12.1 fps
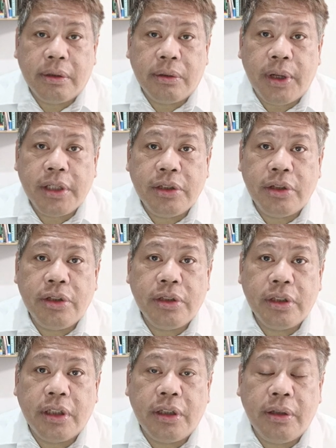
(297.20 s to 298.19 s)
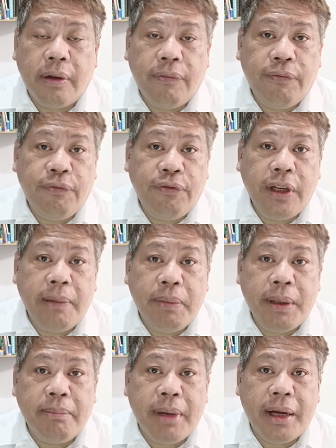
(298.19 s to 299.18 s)
questions on the
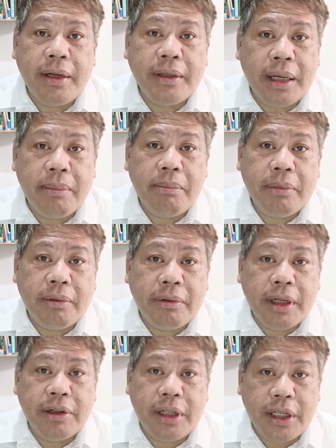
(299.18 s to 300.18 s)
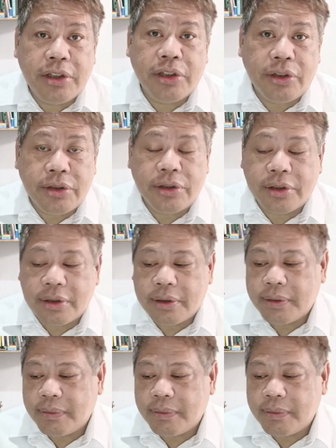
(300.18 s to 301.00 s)
Philippine maritime regulations.